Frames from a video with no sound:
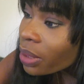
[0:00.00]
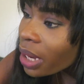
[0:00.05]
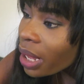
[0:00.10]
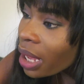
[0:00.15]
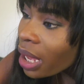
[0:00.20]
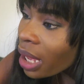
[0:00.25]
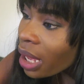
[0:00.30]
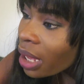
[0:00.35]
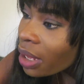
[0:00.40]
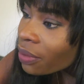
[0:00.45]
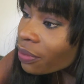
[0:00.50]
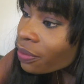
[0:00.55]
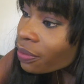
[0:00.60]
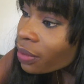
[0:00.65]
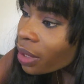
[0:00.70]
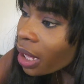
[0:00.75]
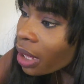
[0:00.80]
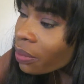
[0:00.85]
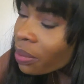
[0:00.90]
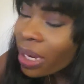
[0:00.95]
will have
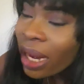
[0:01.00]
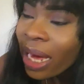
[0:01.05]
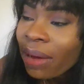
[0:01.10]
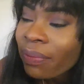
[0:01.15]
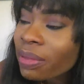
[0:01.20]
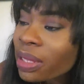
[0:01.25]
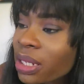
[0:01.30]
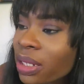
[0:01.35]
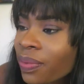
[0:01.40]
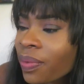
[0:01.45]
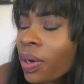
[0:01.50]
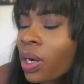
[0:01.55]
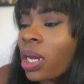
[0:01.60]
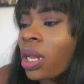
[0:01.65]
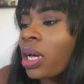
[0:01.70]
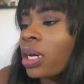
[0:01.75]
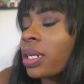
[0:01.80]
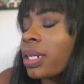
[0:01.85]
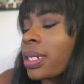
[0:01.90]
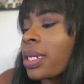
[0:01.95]
i will have this for a
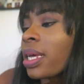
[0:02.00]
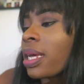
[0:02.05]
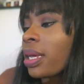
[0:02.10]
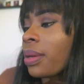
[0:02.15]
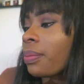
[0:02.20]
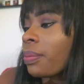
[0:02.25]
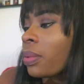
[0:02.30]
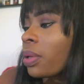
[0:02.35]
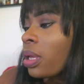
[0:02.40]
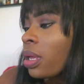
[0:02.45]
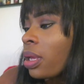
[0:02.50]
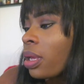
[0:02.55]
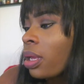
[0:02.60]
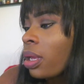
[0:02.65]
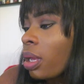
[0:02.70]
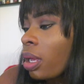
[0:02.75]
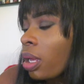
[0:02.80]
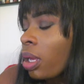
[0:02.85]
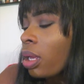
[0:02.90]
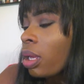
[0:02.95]
long time
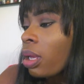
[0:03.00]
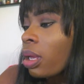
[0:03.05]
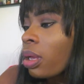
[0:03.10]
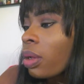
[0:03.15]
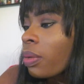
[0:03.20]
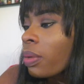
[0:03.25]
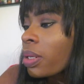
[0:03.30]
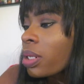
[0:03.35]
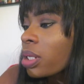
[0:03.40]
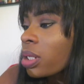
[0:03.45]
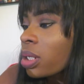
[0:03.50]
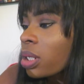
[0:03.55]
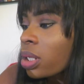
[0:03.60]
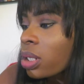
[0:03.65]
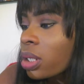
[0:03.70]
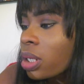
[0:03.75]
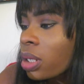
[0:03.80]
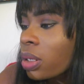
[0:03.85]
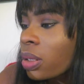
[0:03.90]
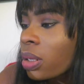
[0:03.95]
what's
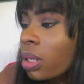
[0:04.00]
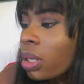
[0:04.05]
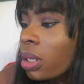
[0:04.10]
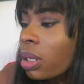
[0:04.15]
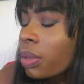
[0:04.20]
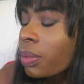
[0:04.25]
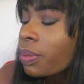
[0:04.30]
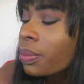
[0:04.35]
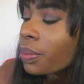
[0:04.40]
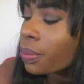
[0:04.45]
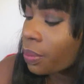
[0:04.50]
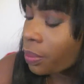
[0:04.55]
written down there